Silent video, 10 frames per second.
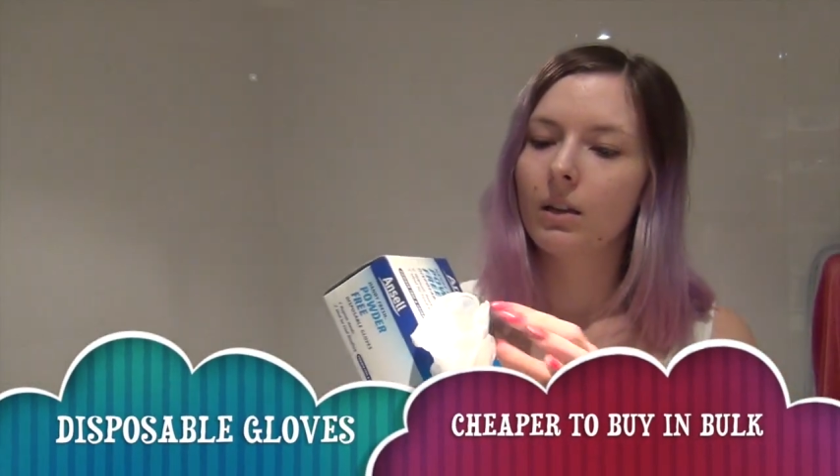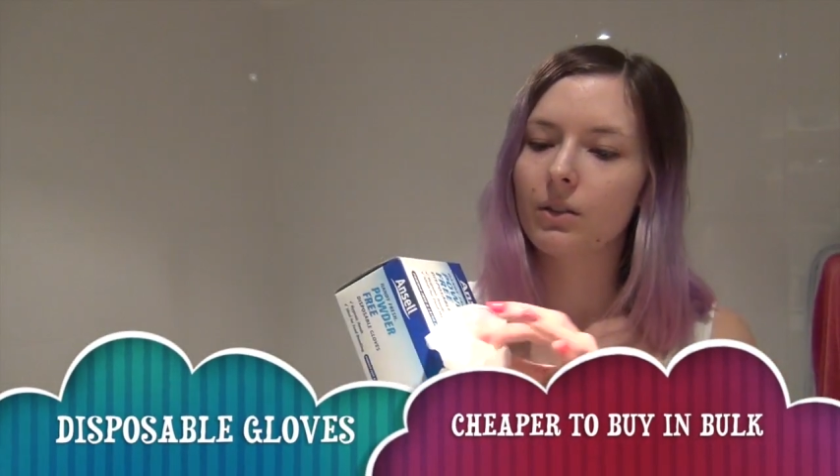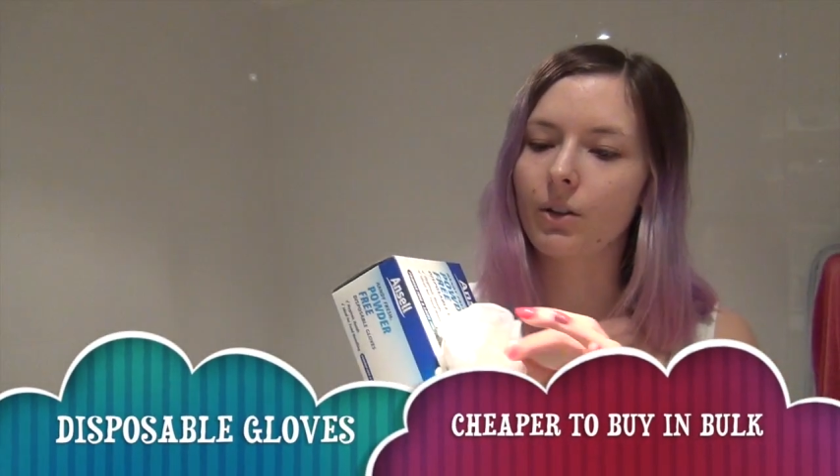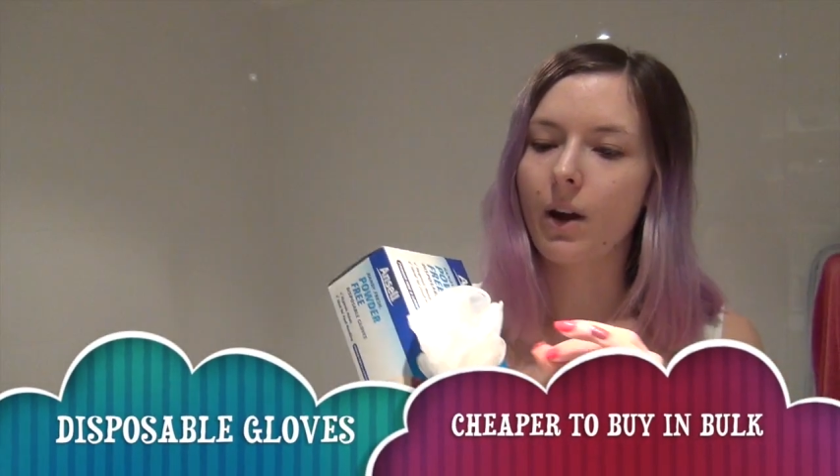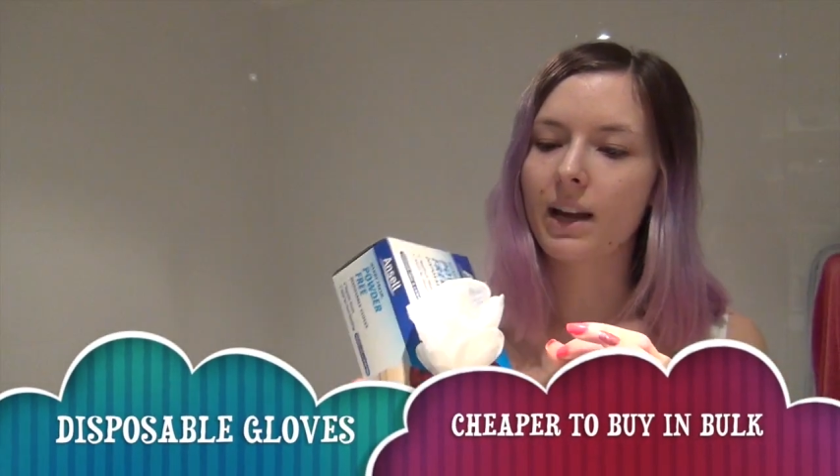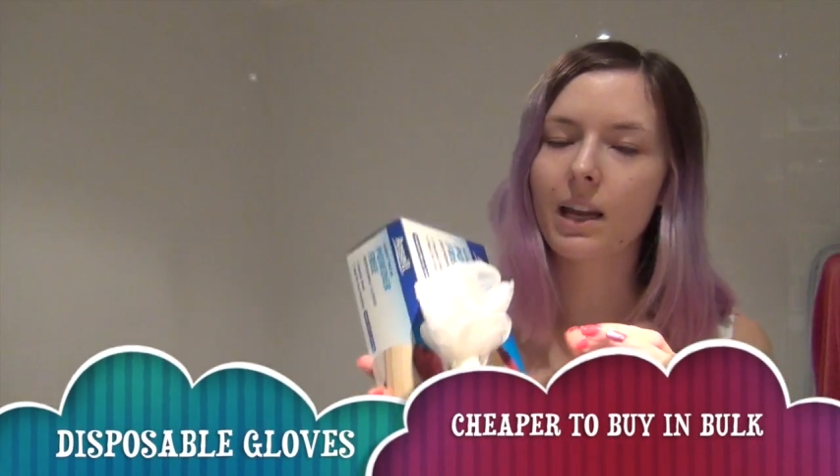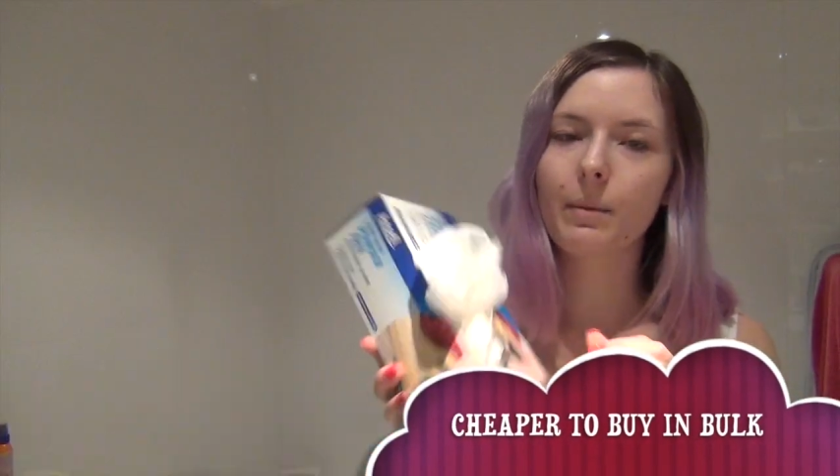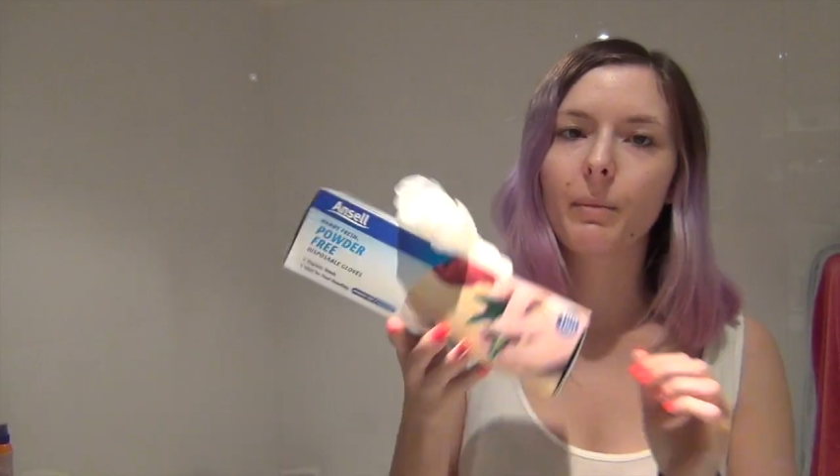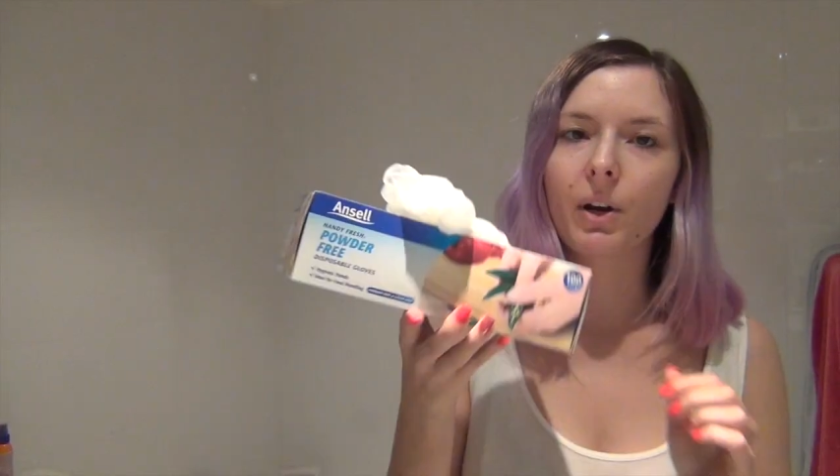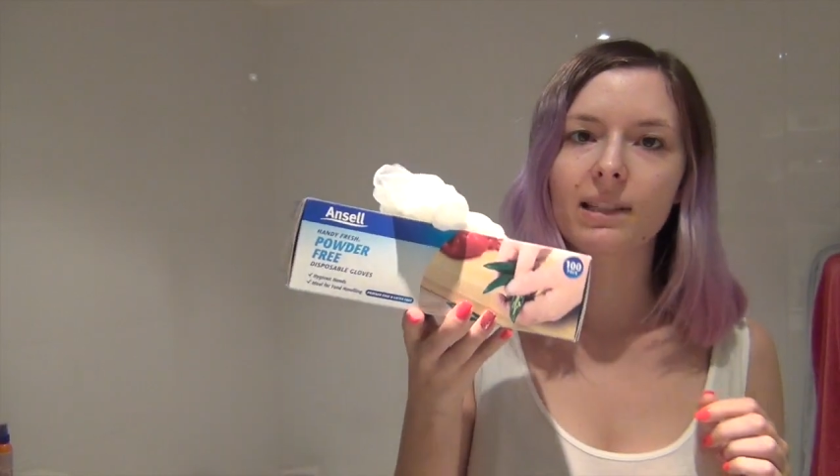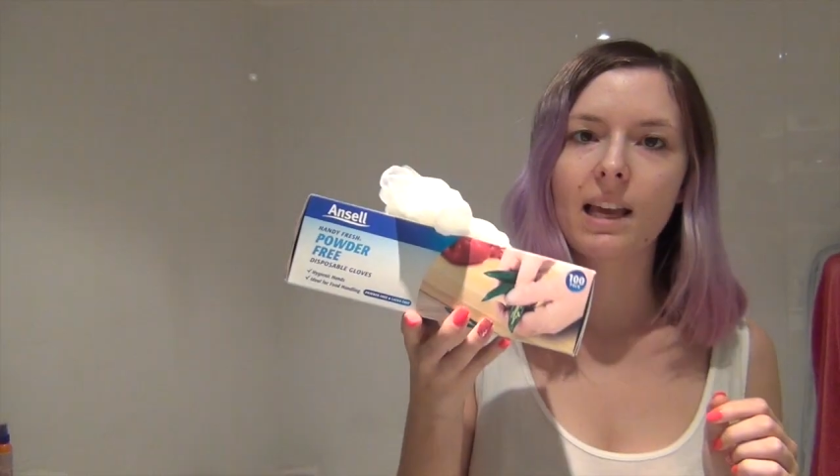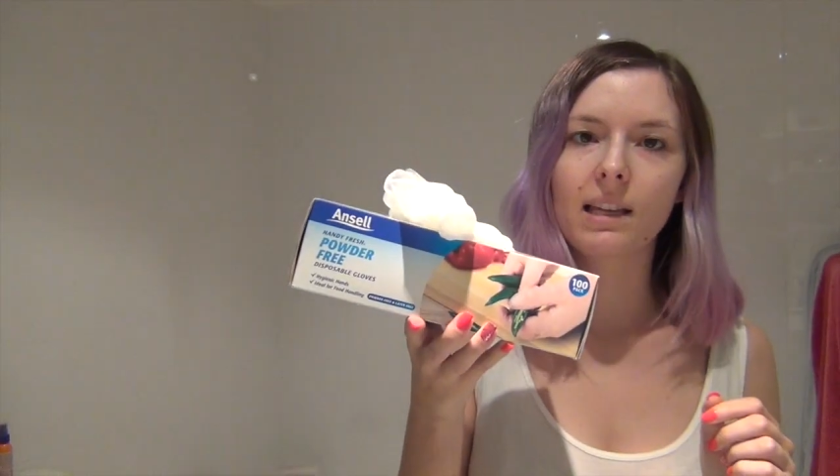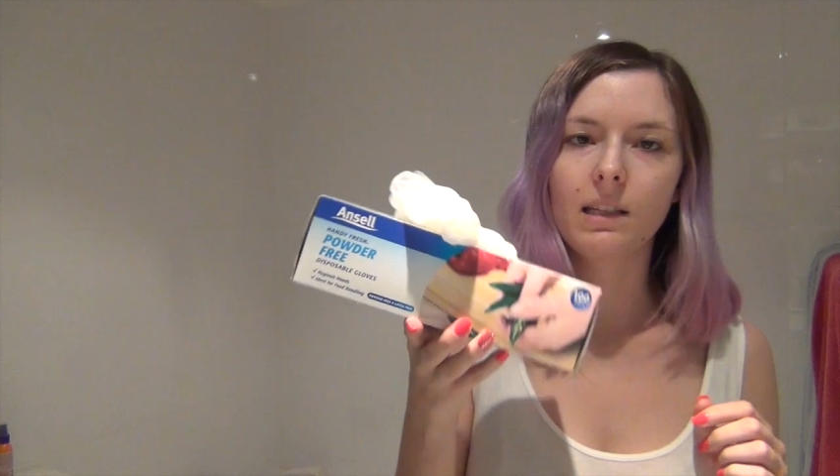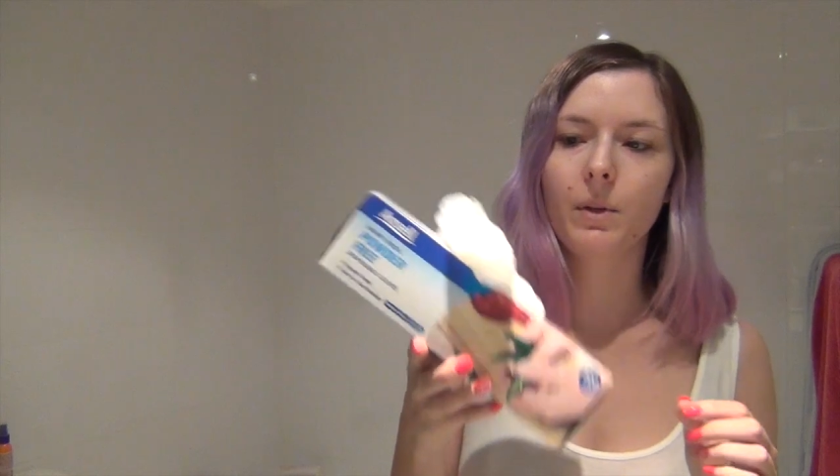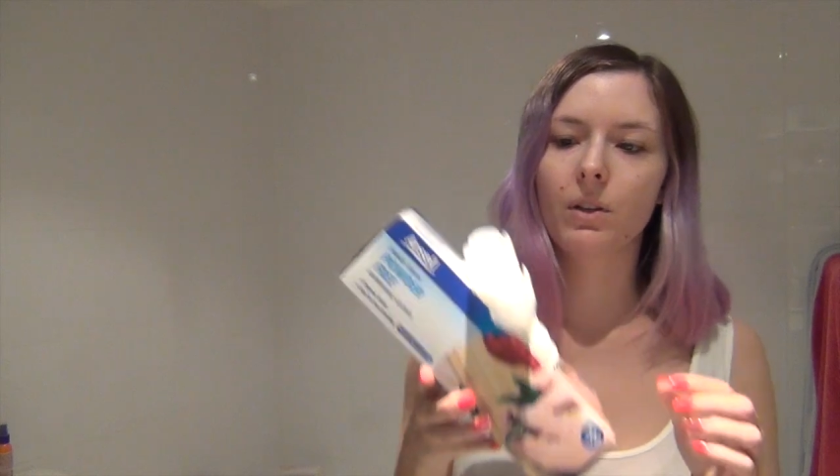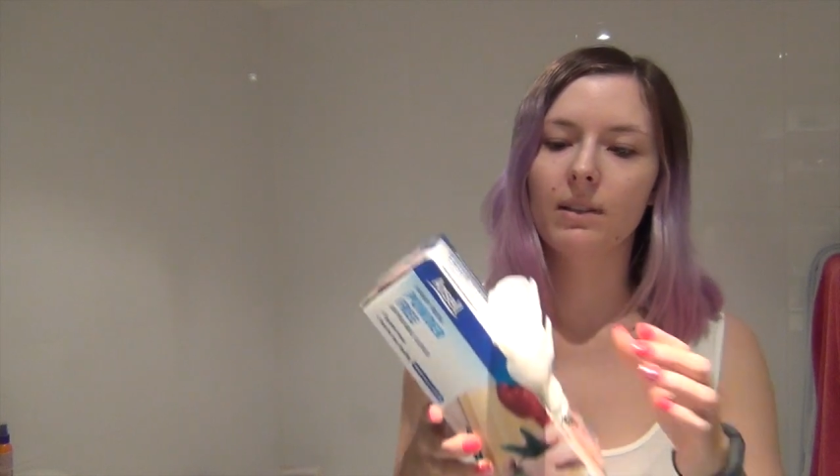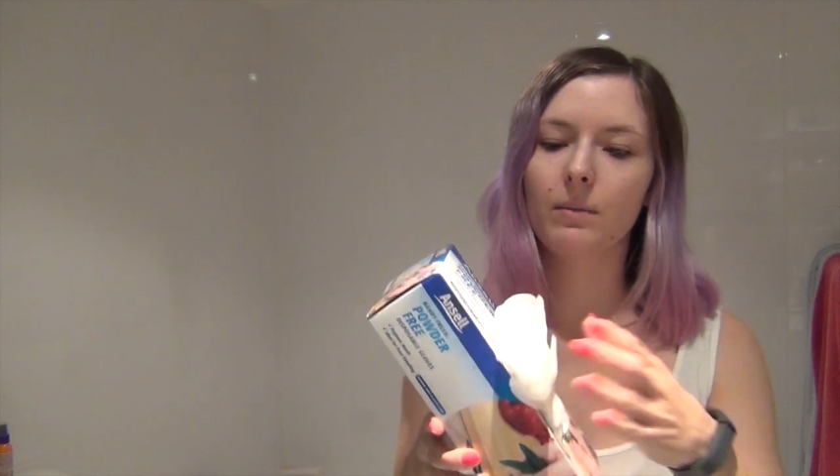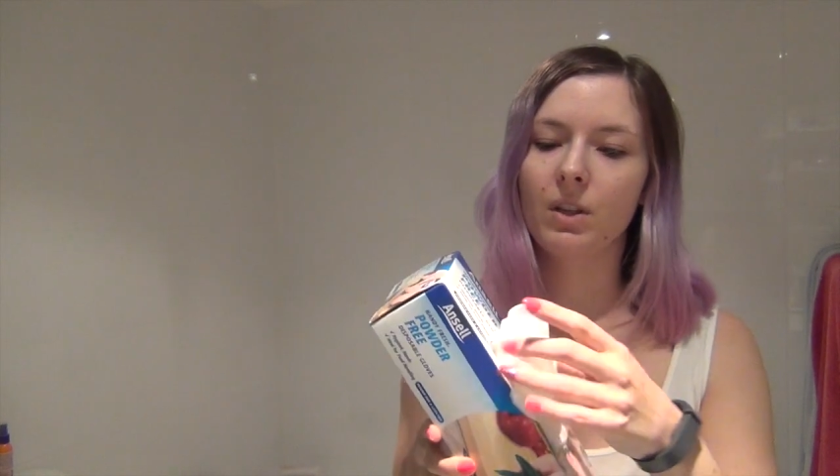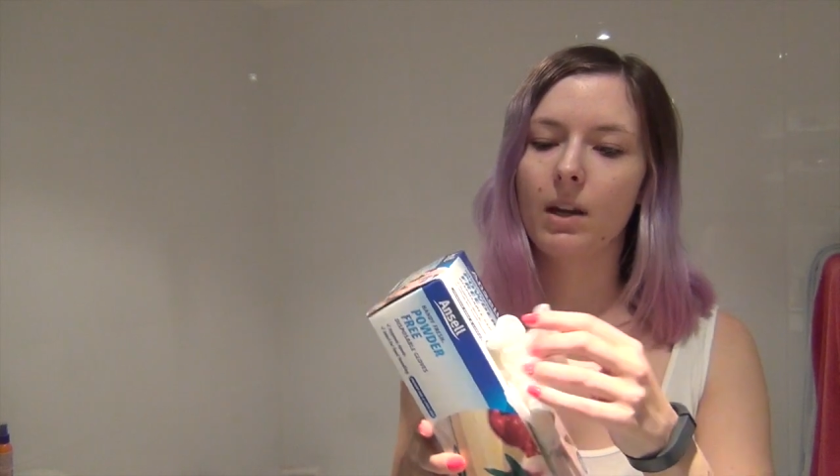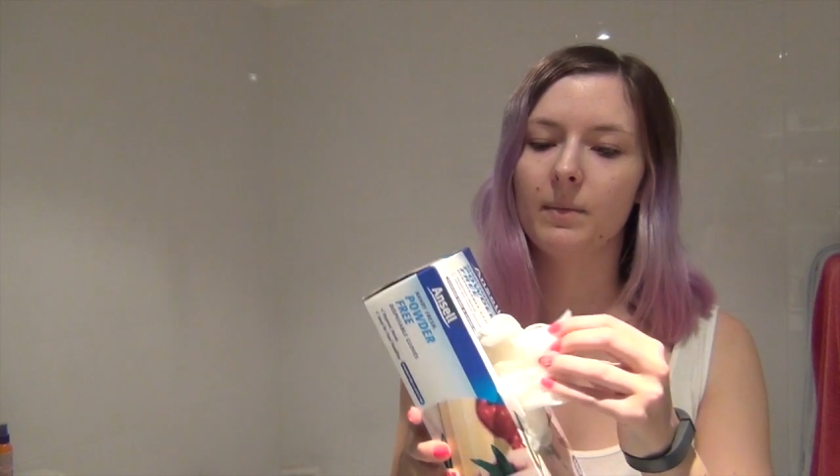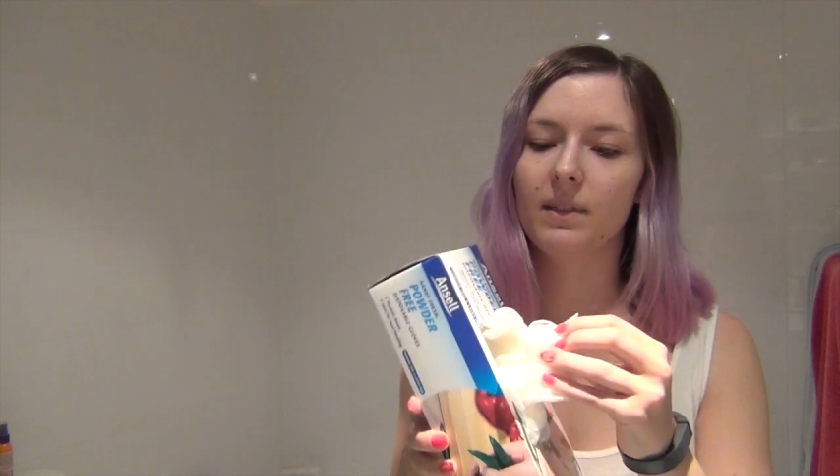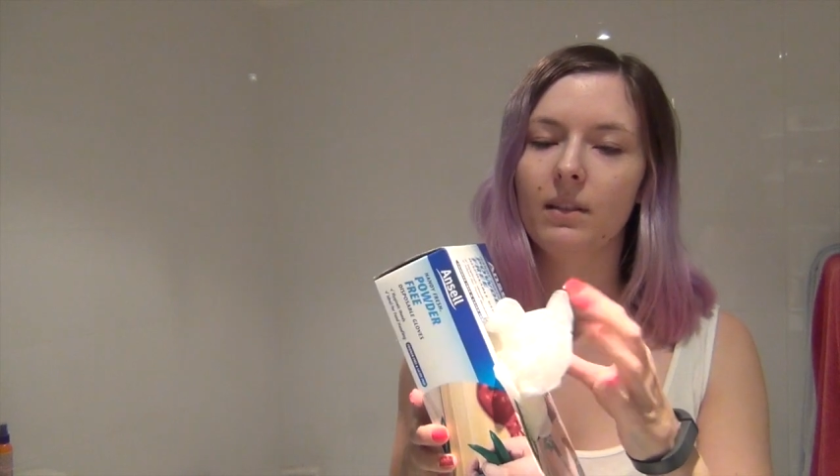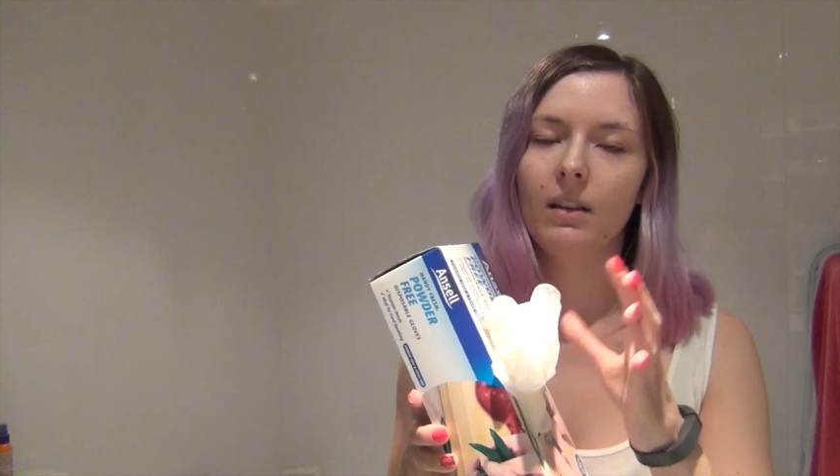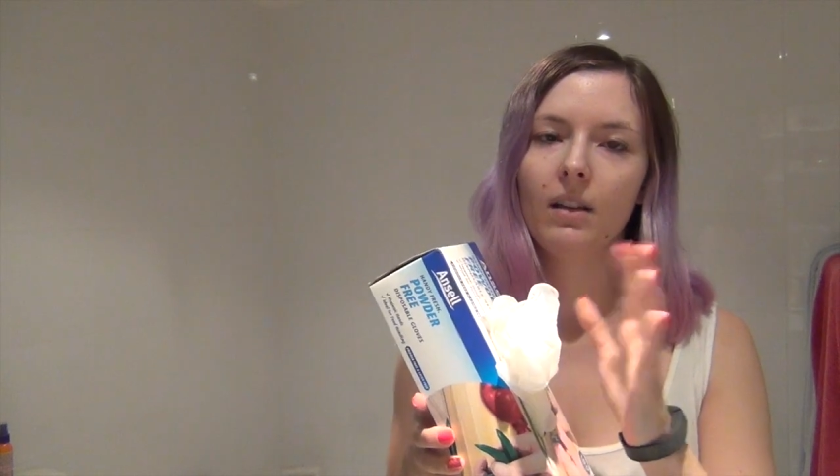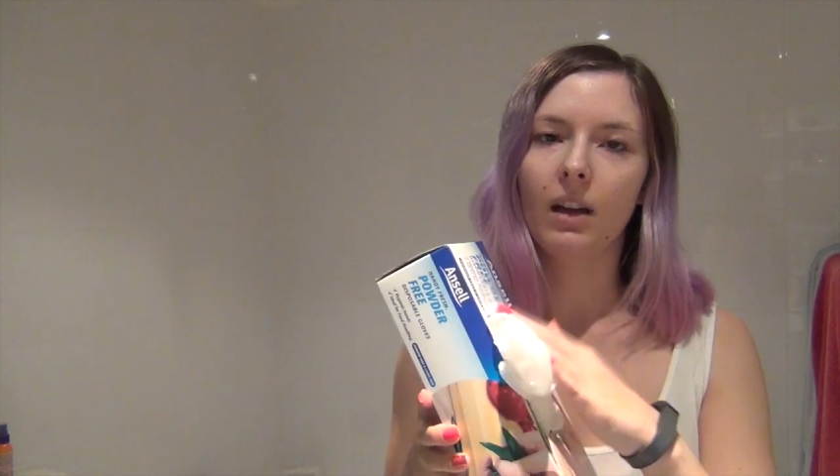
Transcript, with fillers: So I keep a box handy because sometimes